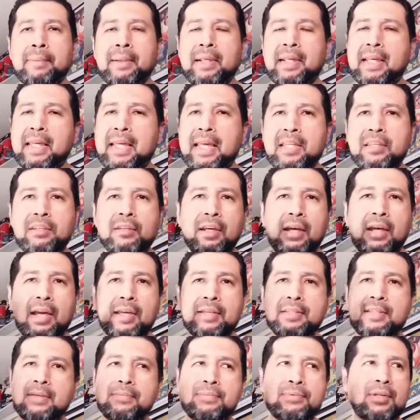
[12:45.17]
And again, you
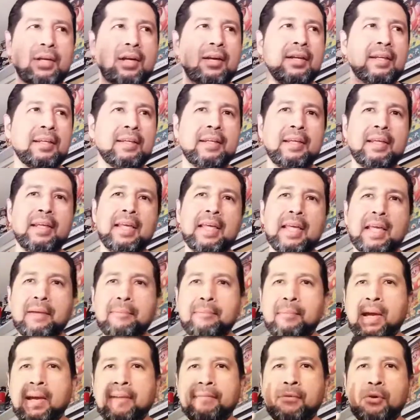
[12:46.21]
guys, I'm sorry,
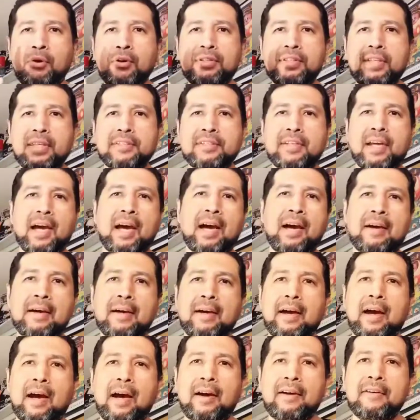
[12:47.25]
my voice is
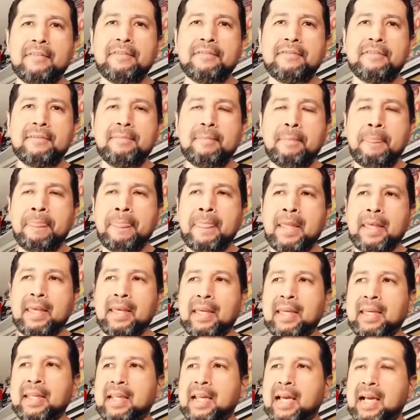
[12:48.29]
off,
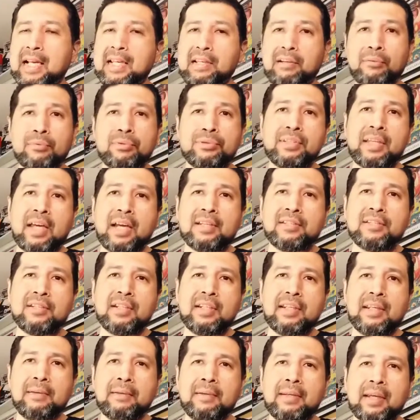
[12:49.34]
and I was
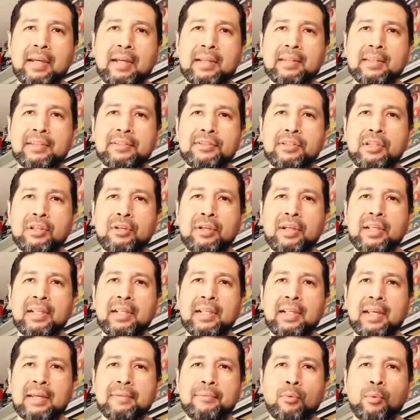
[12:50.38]
actually
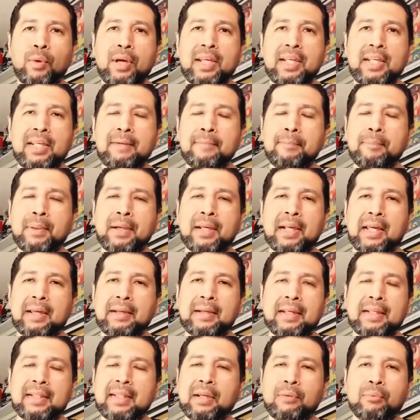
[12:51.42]
considering waiting, but
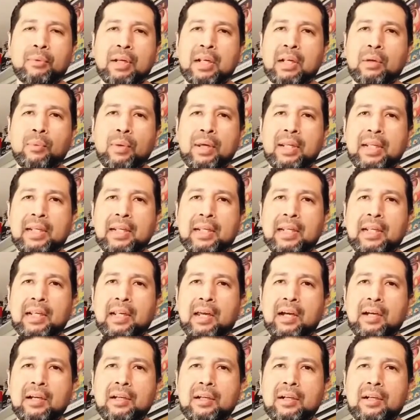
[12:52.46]
I didn't want to wait any
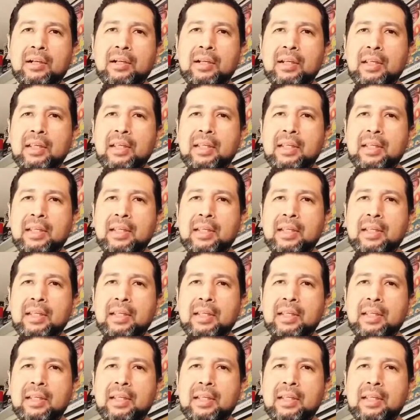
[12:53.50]
longer.